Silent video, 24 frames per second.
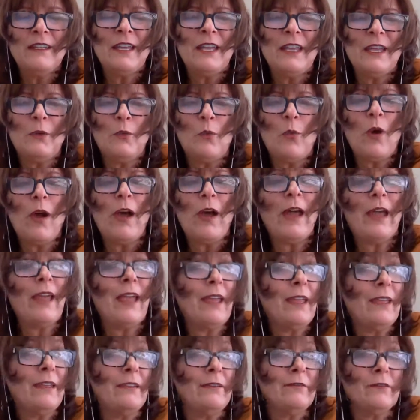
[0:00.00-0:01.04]
and
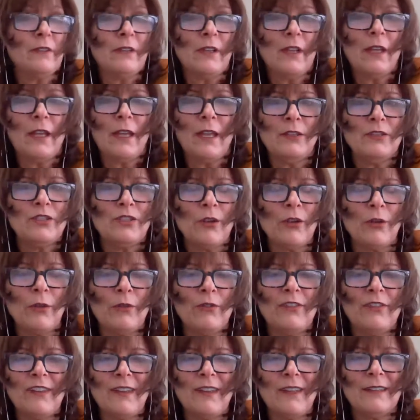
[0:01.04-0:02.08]
why I
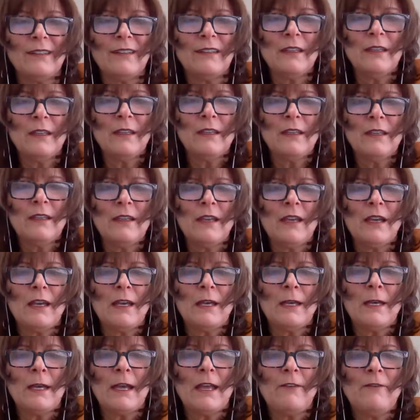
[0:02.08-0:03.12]
chose it.
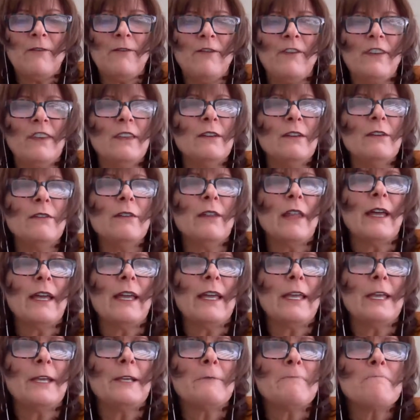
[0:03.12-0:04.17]
I feel
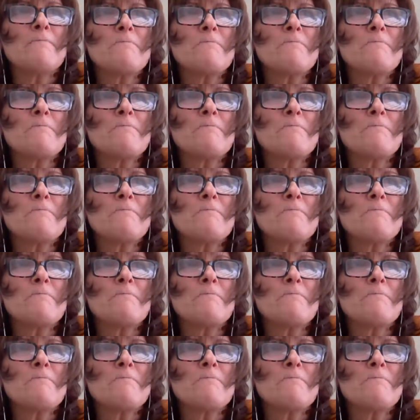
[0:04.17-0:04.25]
like